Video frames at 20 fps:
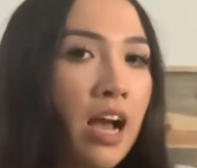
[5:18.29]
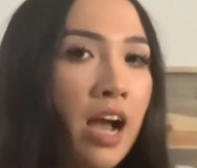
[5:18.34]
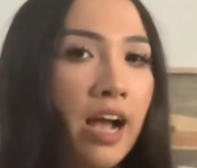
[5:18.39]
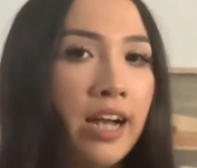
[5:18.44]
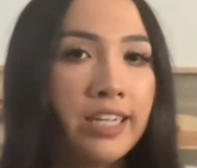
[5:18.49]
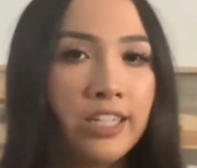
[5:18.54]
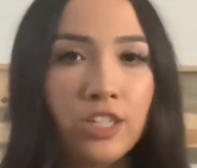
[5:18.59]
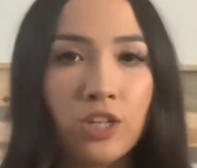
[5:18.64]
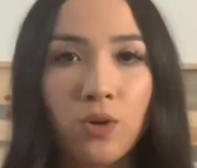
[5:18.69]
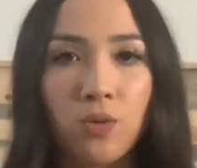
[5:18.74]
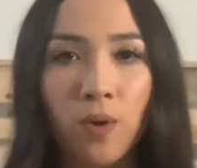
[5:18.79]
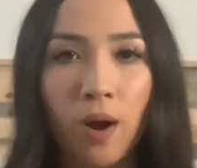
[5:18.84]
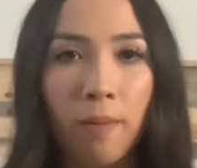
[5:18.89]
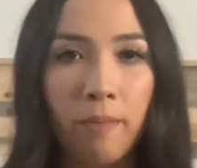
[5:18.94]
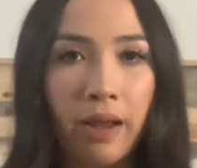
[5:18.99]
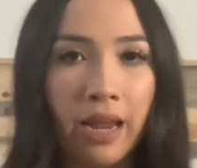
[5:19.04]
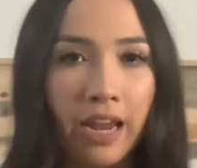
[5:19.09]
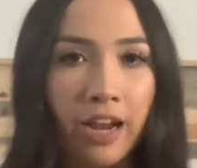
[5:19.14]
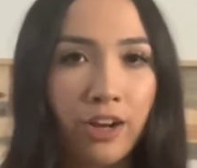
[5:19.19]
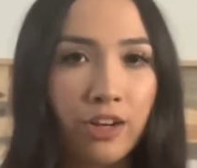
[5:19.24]
I don't want
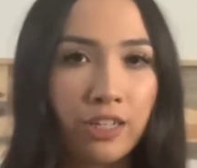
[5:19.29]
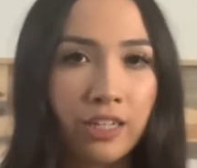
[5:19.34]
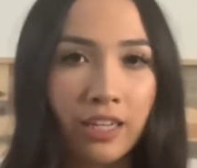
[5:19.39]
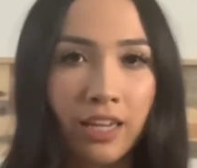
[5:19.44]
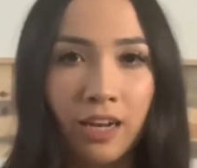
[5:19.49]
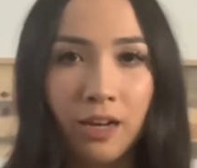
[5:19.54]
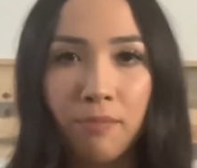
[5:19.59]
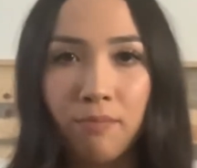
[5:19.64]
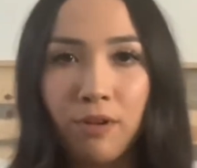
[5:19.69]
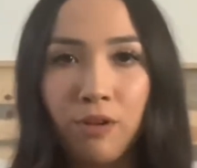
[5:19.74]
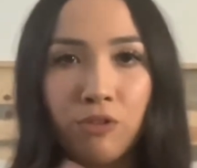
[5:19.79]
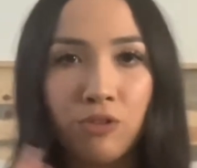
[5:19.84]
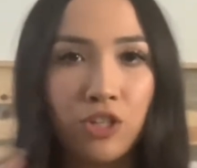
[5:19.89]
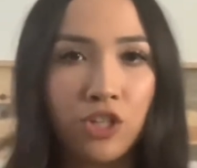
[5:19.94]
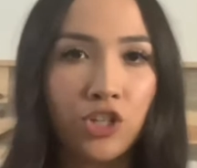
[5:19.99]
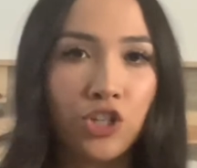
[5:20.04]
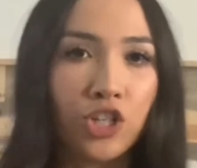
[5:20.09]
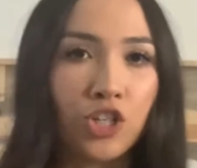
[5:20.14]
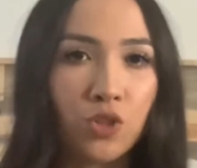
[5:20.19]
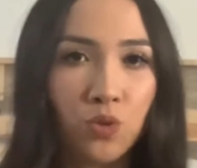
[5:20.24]
my hair to get immune
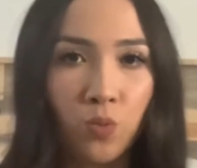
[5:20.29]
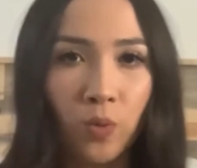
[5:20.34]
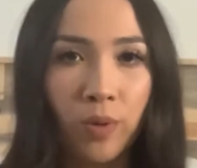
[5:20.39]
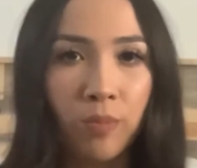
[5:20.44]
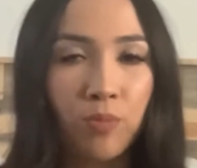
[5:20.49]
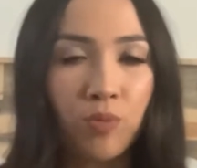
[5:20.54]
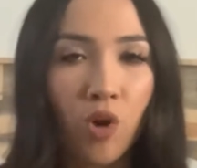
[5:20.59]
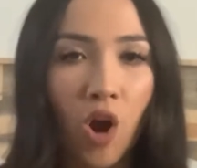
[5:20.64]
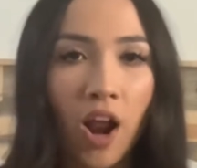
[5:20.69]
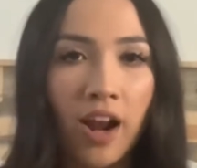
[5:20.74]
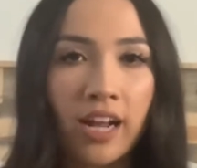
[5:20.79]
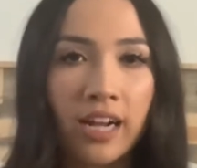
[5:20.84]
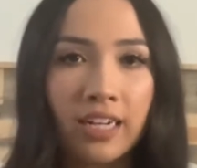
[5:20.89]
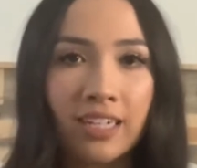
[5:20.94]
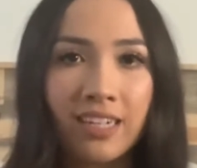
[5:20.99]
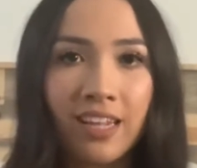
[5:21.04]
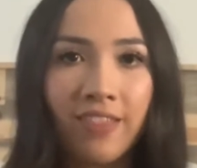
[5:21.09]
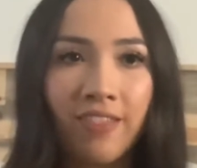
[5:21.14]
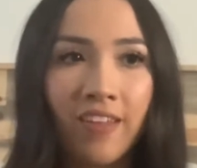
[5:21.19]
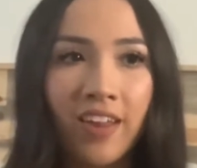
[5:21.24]
to just one
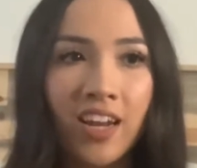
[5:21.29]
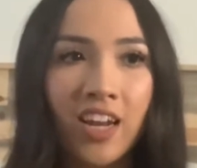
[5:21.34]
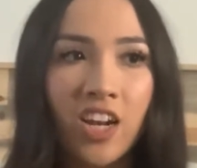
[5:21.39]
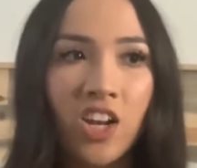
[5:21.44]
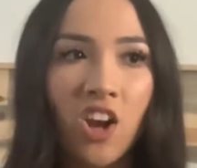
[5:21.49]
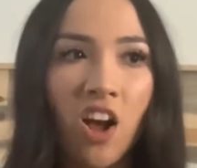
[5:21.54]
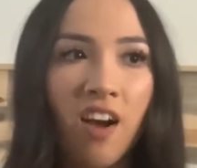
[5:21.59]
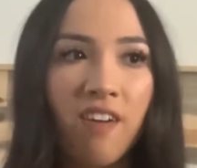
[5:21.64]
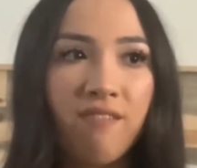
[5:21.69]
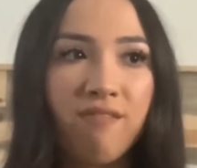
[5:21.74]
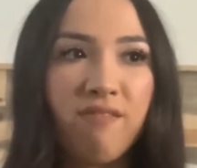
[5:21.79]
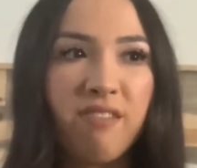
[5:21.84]
product and then it not